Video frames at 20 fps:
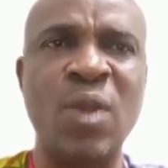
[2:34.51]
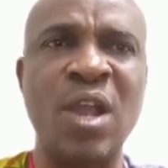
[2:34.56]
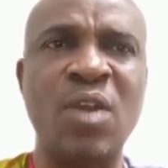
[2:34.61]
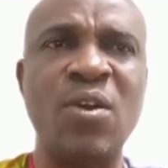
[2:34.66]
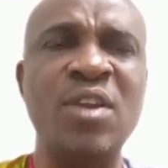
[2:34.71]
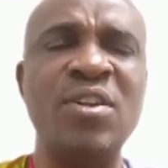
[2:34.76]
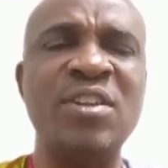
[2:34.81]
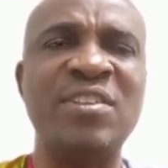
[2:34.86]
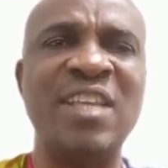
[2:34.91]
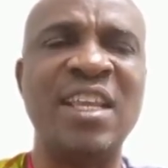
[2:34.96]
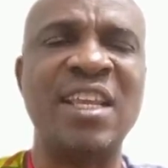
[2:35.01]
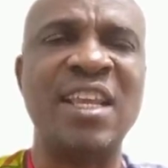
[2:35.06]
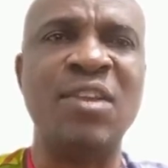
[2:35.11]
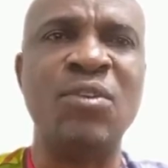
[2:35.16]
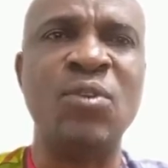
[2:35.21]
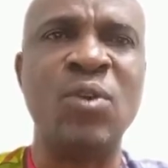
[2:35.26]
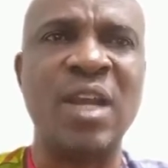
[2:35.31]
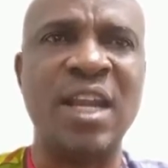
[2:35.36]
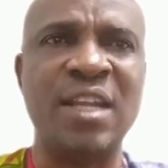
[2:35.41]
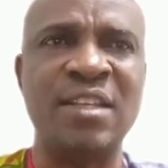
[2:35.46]
We're going to take a
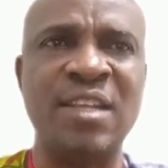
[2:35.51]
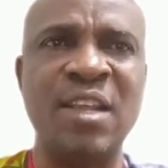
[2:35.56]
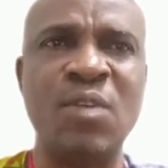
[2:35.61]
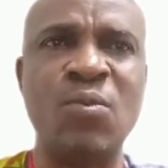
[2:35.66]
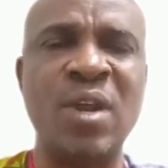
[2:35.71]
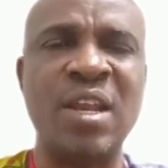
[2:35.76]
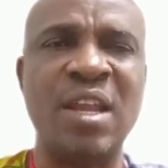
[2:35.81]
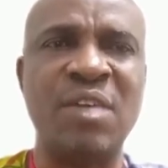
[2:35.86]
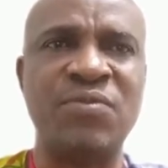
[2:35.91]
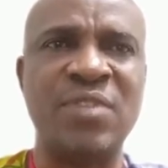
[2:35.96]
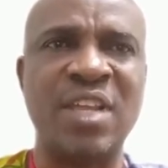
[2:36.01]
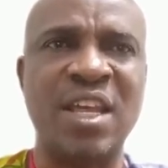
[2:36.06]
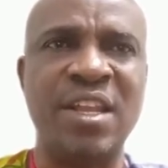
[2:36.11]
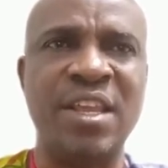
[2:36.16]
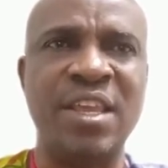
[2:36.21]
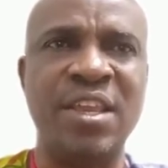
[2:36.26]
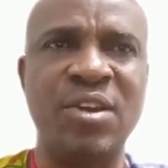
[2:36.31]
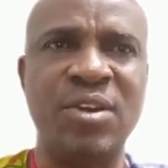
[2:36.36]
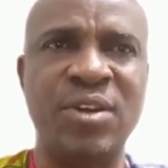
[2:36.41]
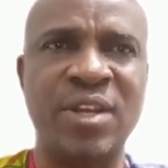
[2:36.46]
look at them one after
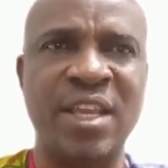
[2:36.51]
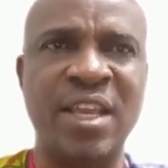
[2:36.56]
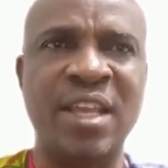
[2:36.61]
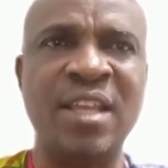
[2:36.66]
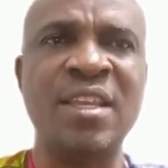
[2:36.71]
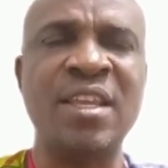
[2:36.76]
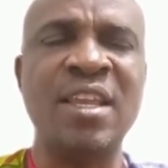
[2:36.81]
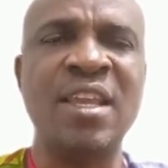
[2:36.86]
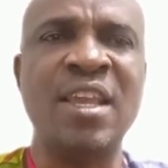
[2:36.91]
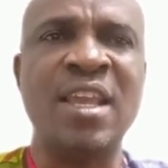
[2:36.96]
the other,